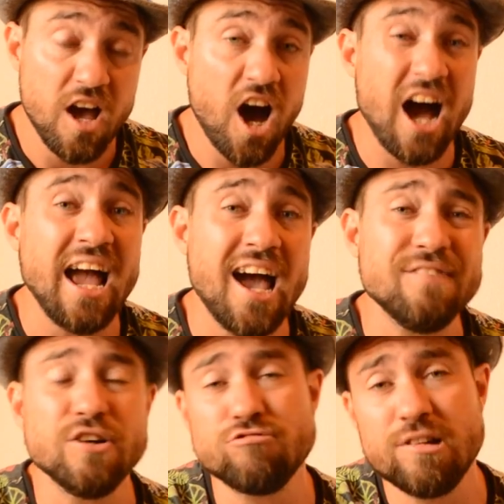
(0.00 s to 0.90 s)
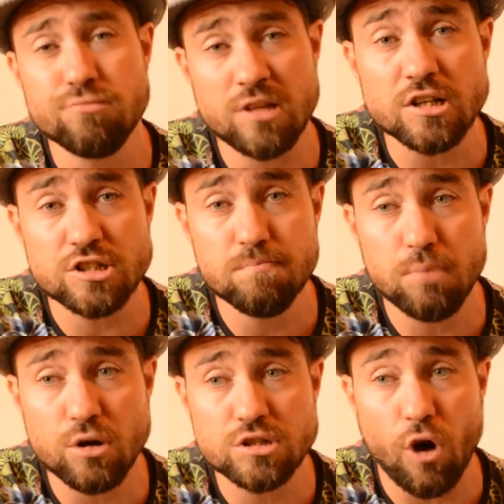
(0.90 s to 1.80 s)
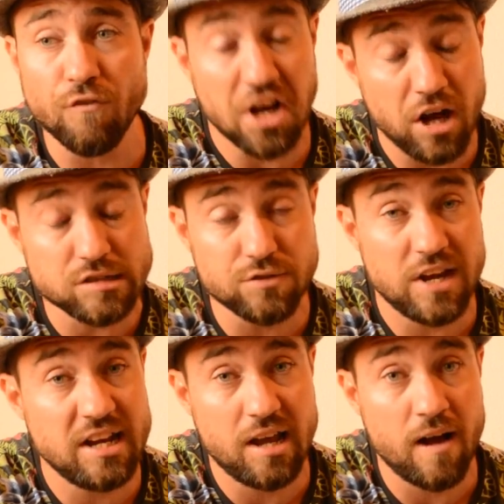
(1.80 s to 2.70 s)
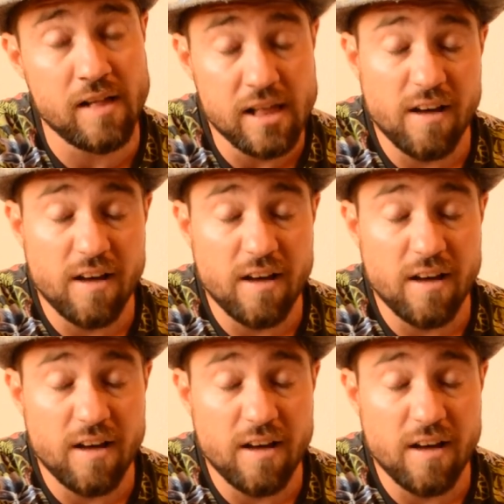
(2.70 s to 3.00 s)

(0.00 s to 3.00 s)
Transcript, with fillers: I have a reproduction box of Castlevania